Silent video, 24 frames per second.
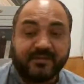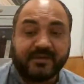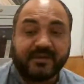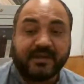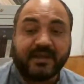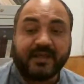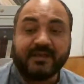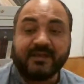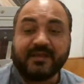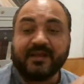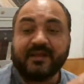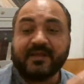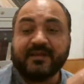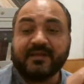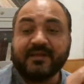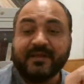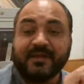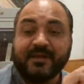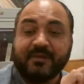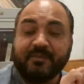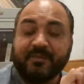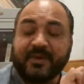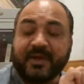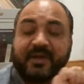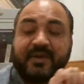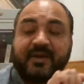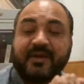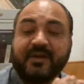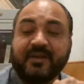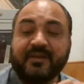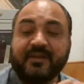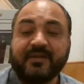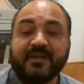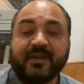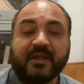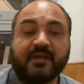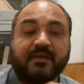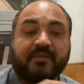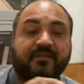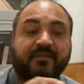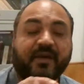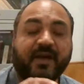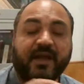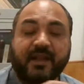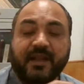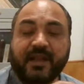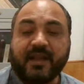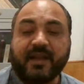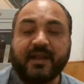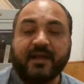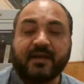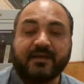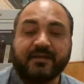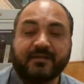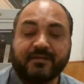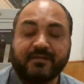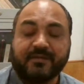and the pattern is fa'alala,